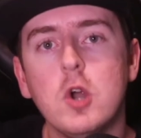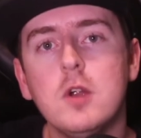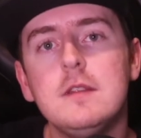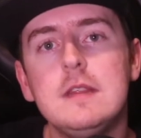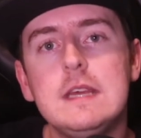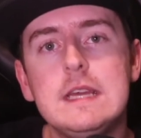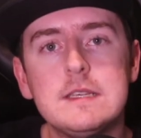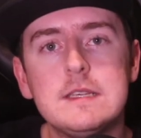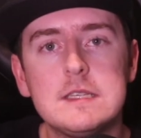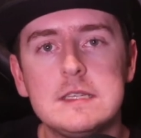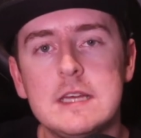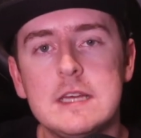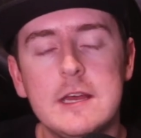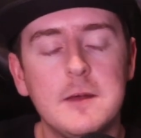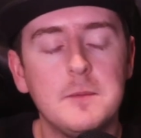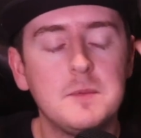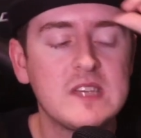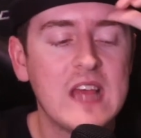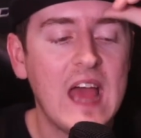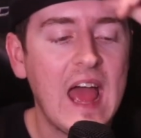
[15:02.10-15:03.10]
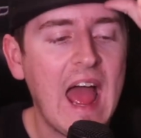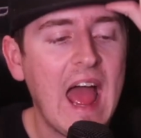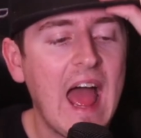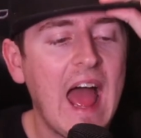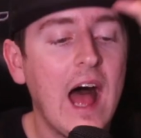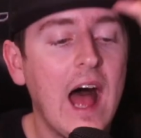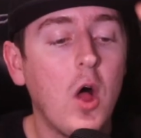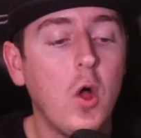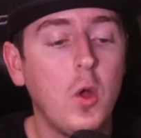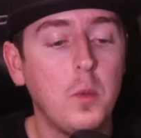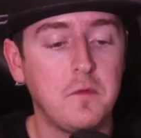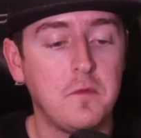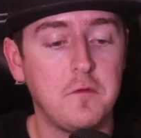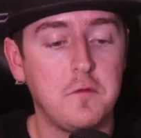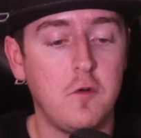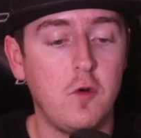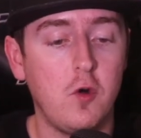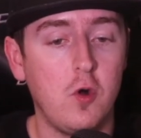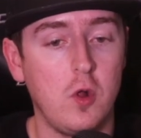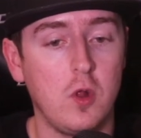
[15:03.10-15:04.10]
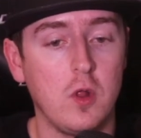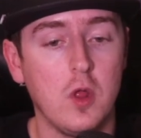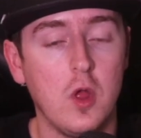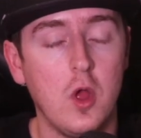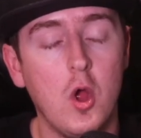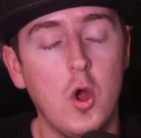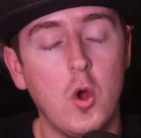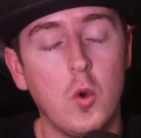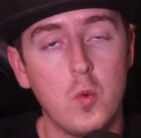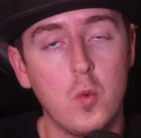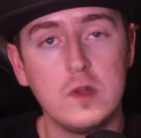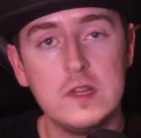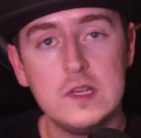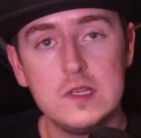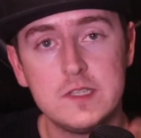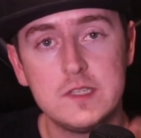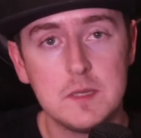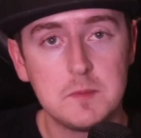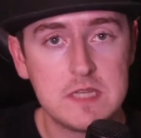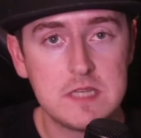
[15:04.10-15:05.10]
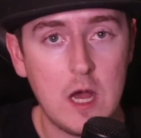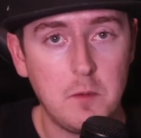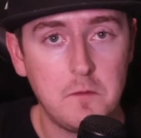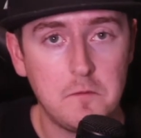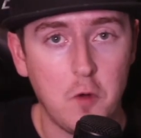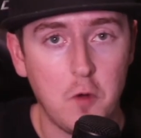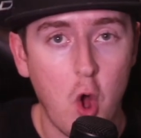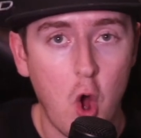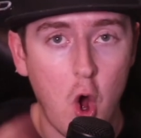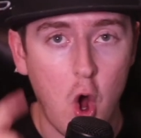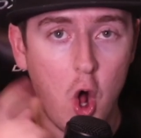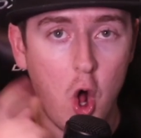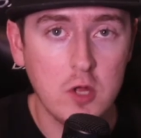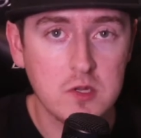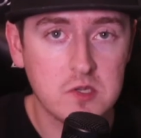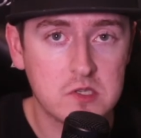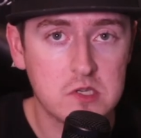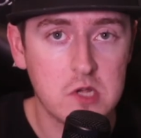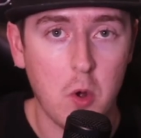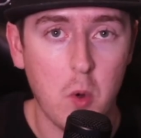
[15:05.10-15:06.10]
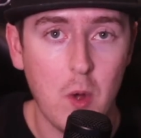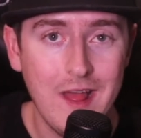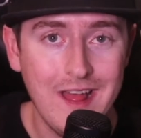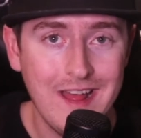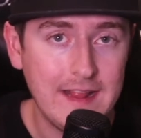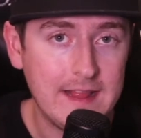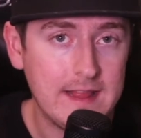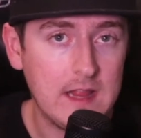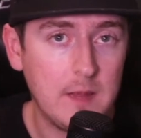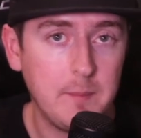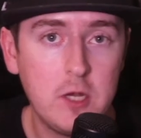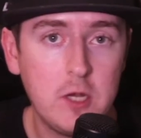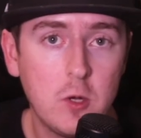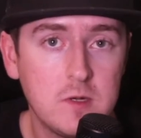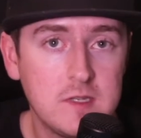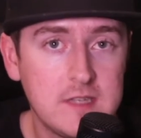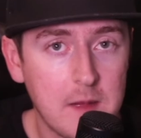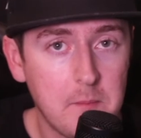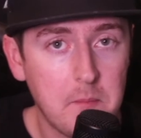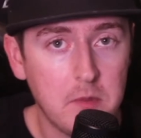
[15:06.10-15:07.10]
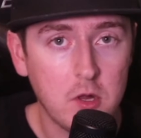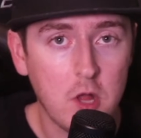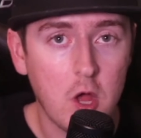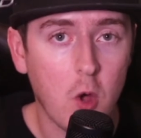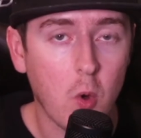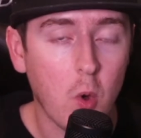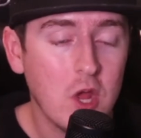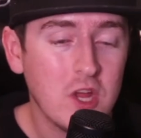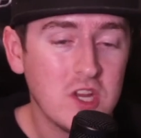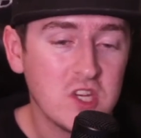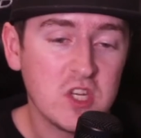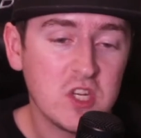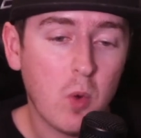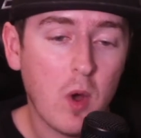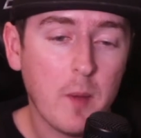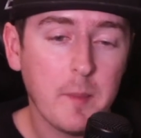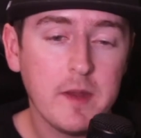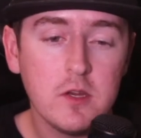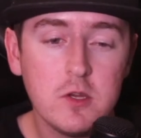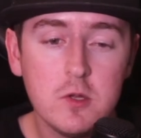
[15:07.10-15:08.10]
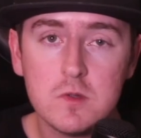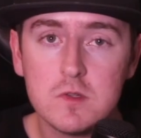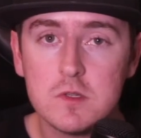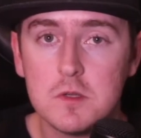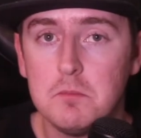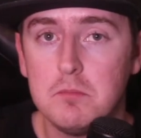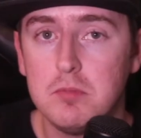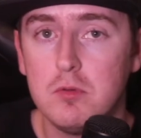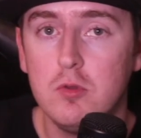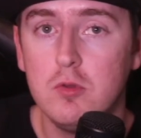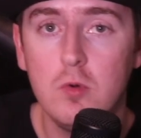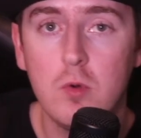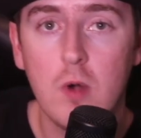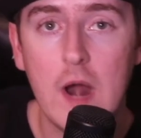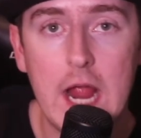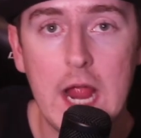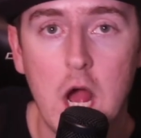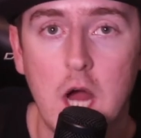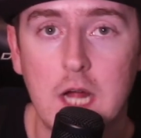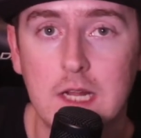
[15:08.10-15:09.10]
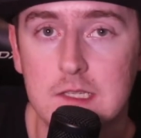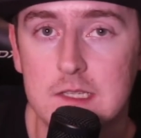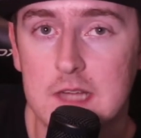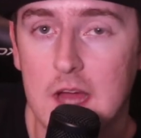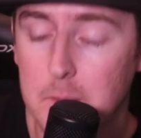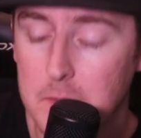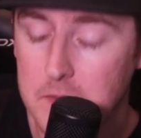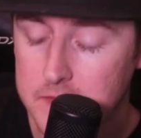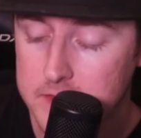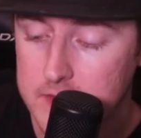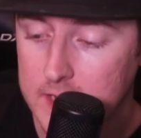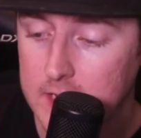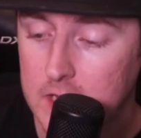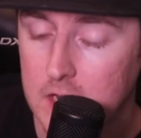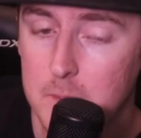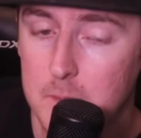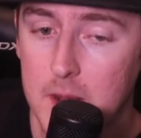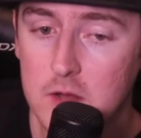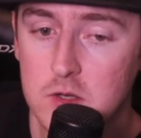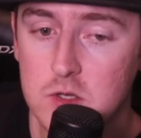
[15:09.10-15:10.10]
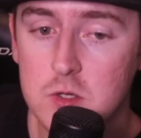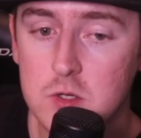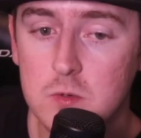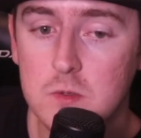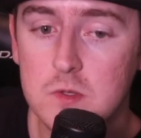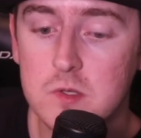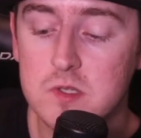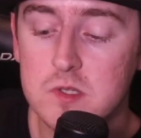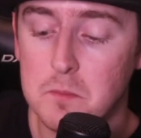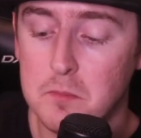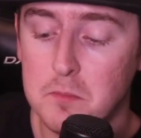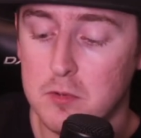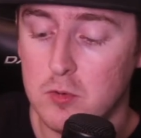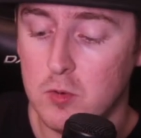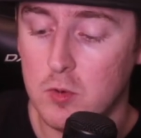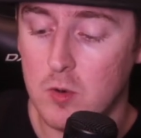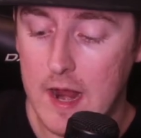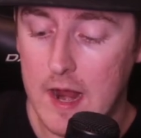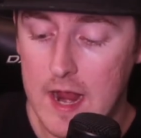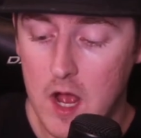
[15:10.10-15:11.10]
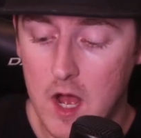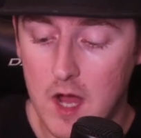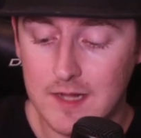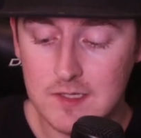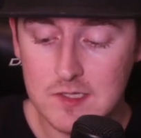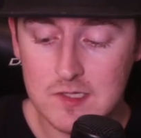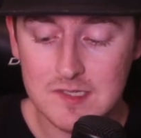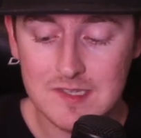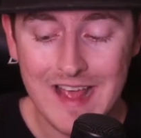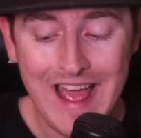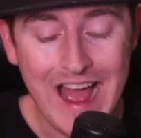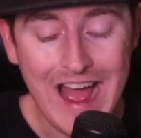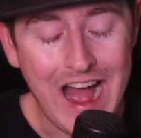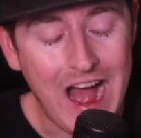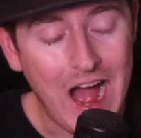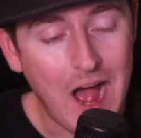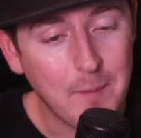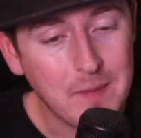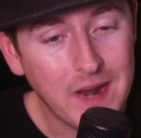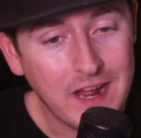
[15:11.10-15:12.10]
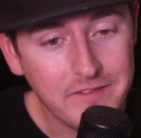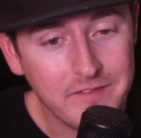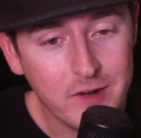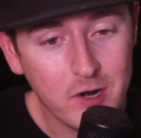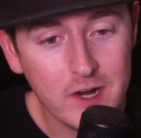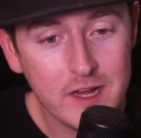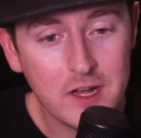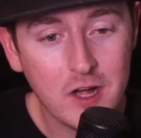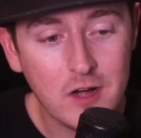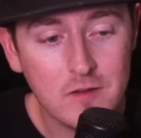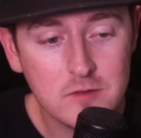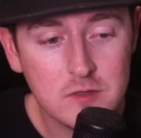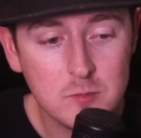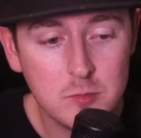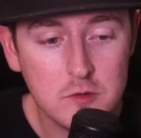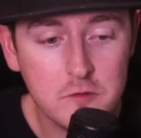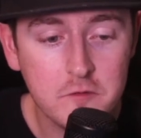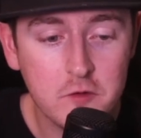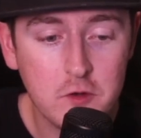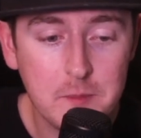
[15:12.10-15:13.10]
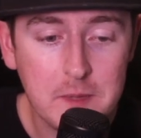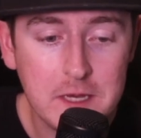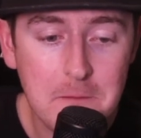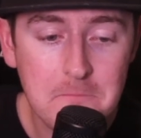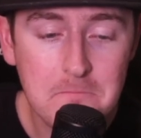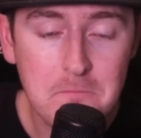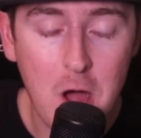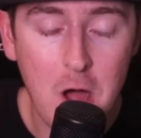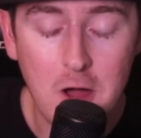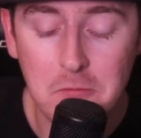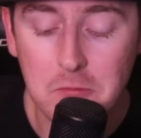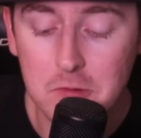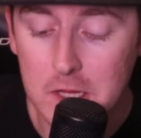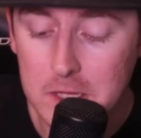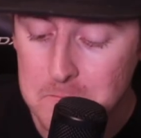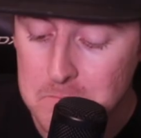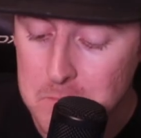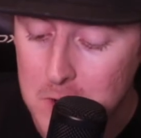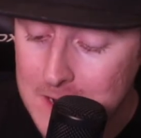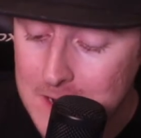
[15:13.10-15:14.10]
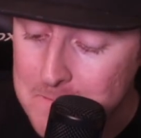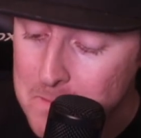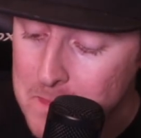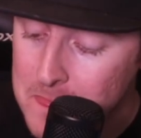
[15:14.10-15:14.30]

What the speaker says: these tips helpful? Also, let me know down below. Do you want me to do some Blu-ray hunts? I've been thinking about doing some Blu-ray hunts. I'm not very comfortable filming in public, but